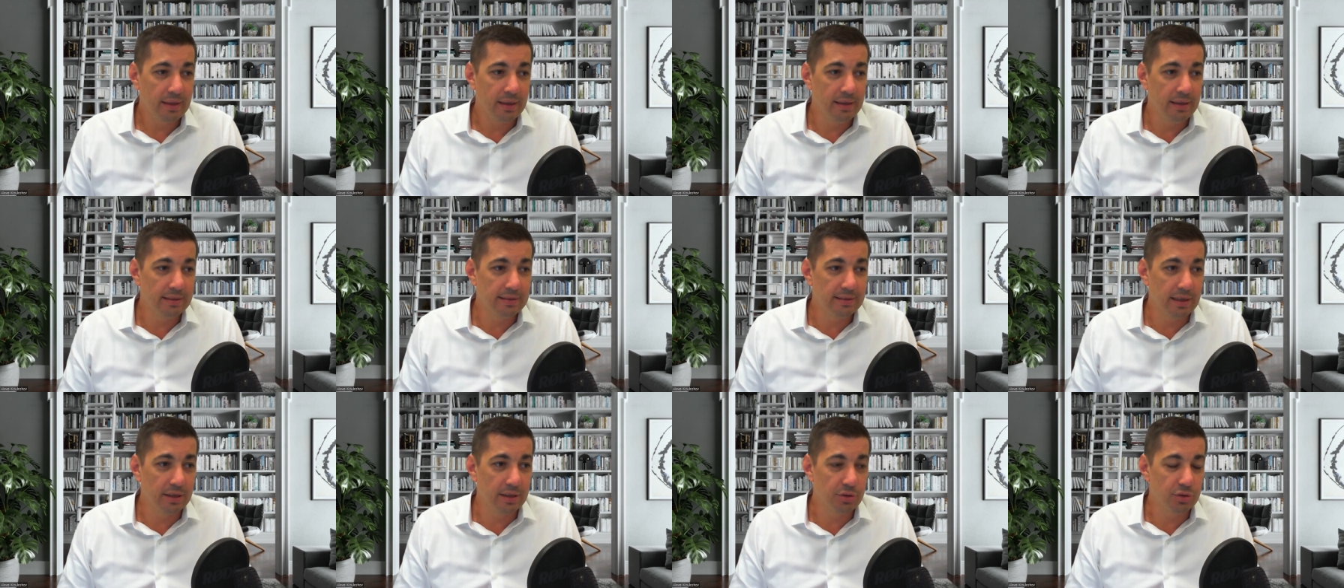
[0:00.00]

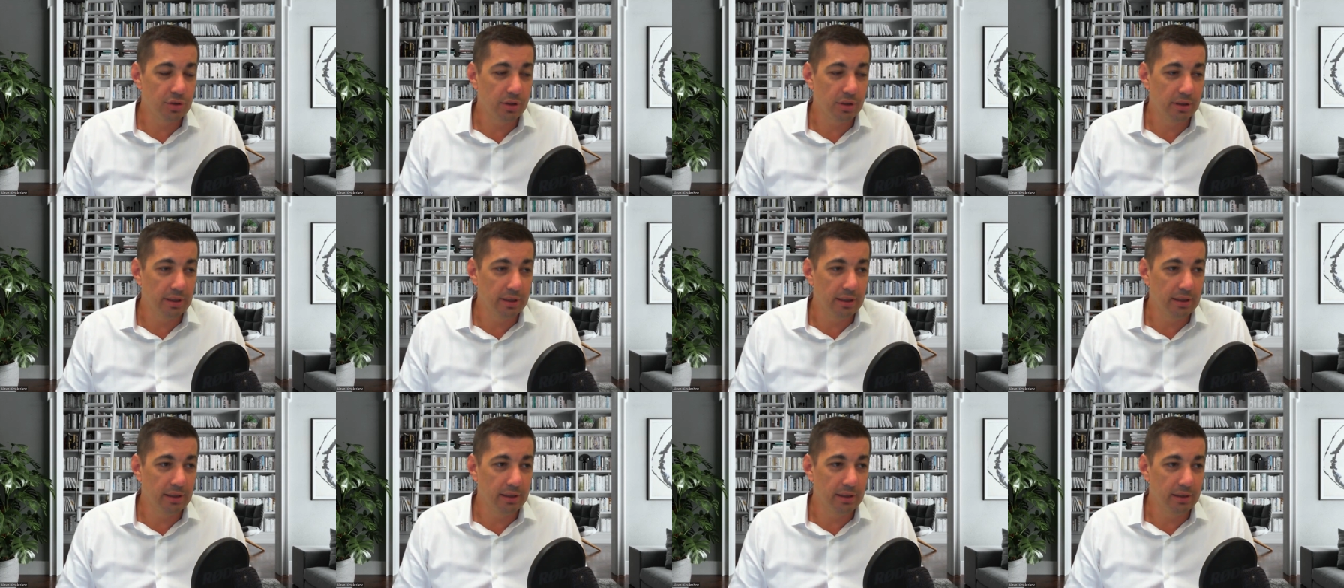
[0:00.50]

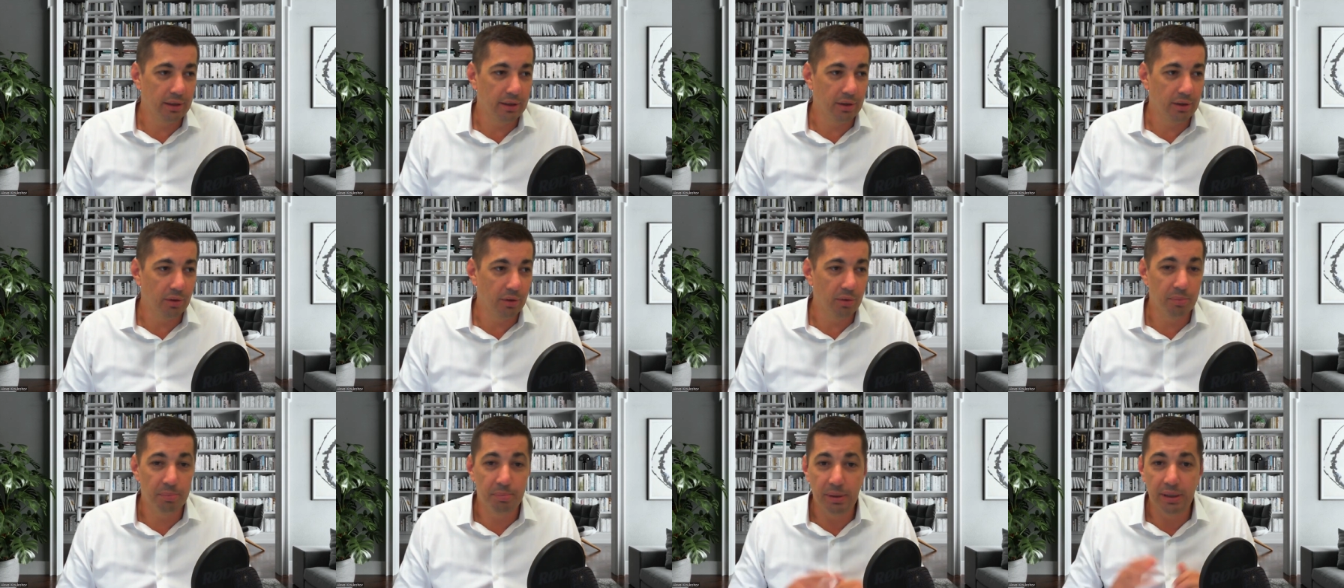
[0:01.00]
essentially,
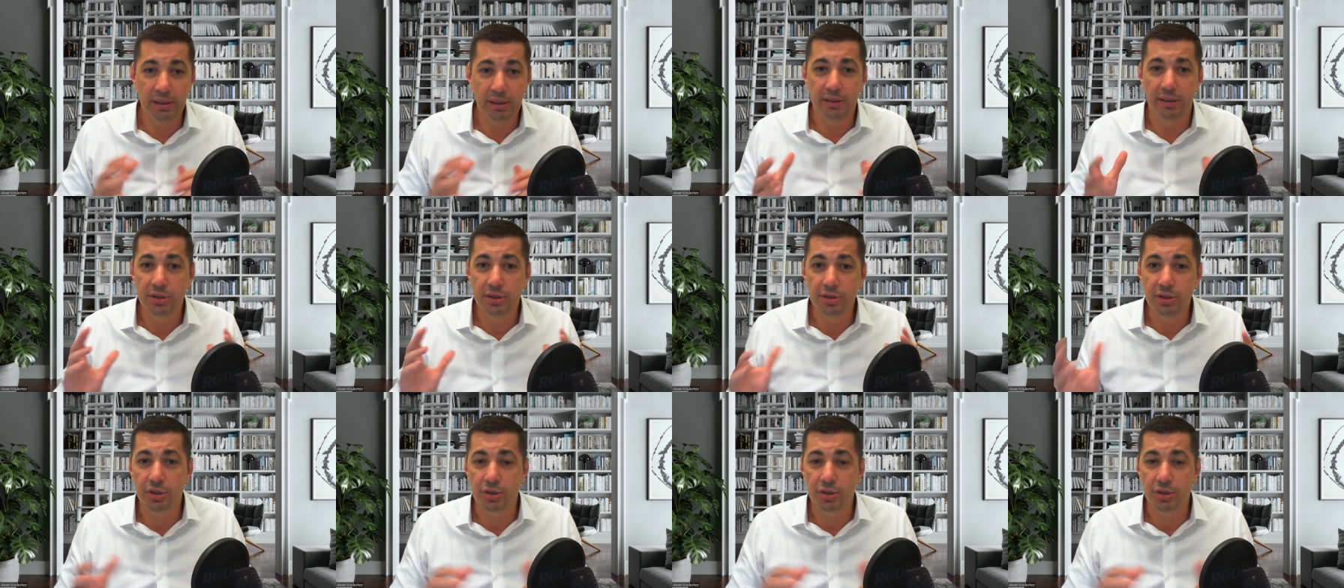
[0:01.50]
a big
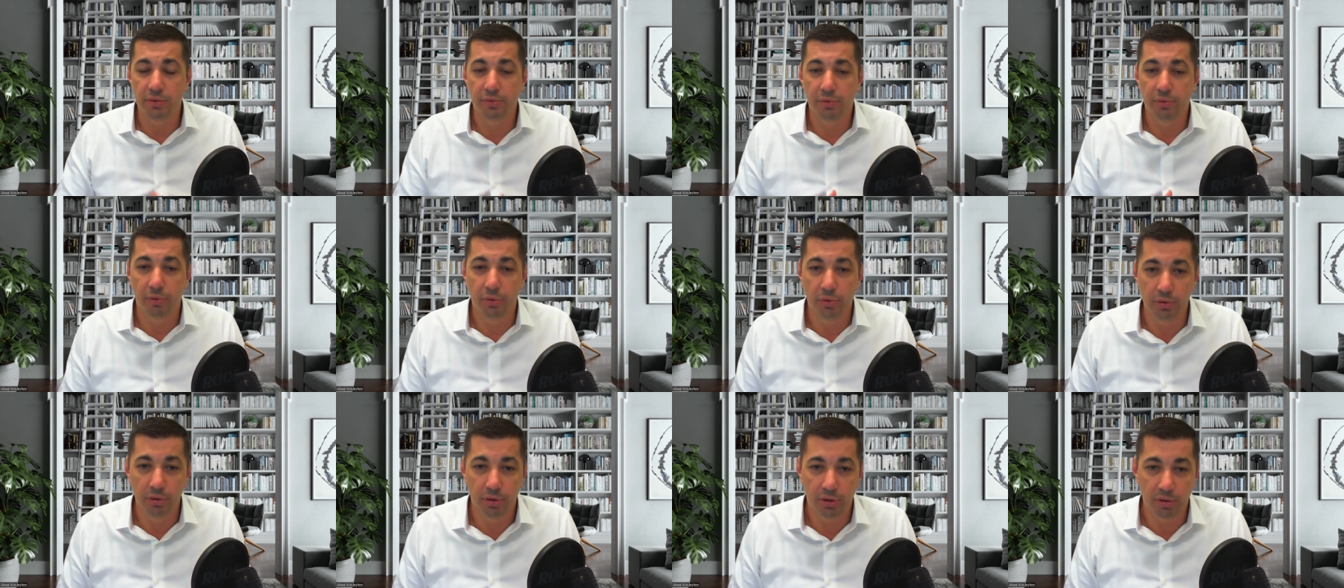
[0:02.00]
decision for
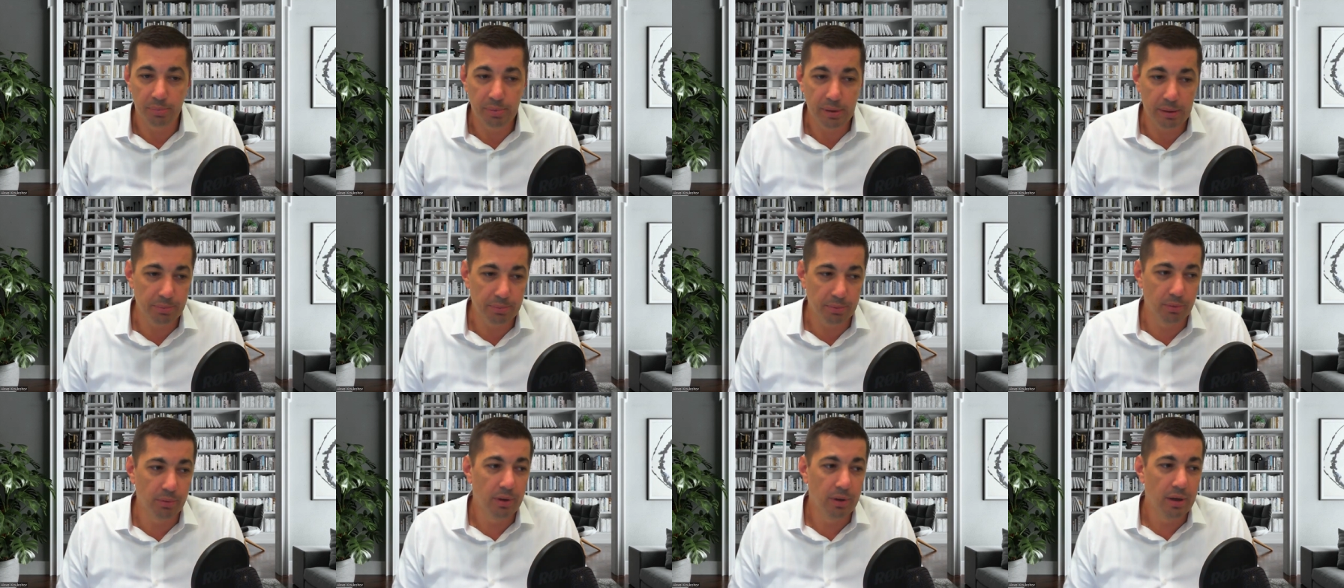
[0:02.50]
a lot of
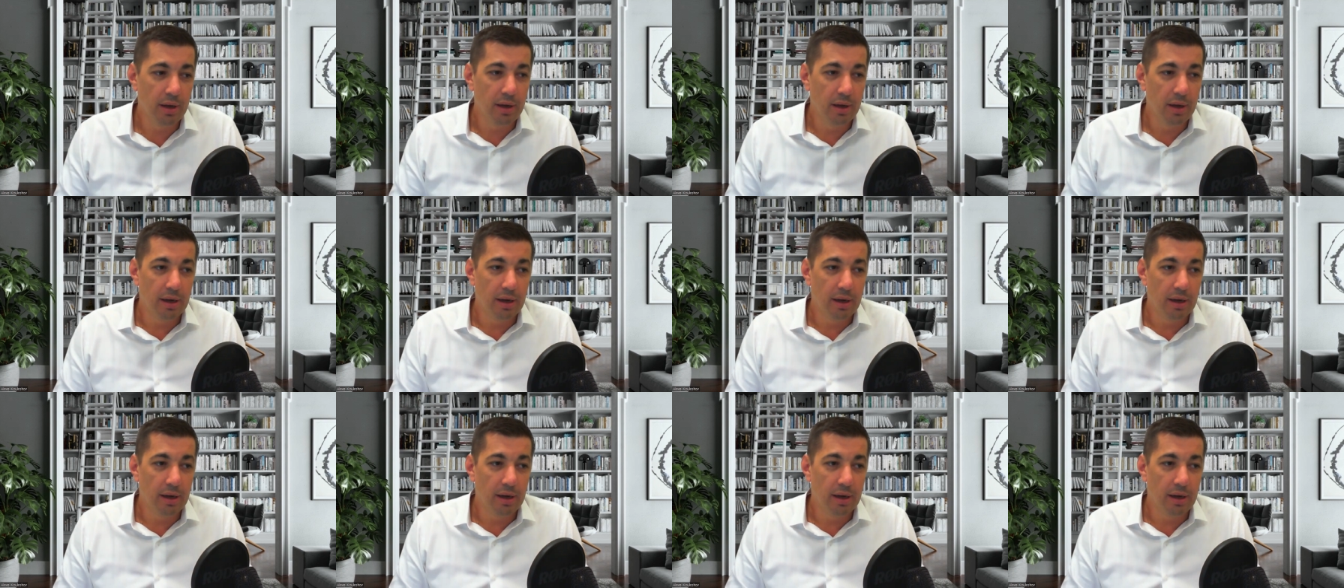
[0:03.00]
people,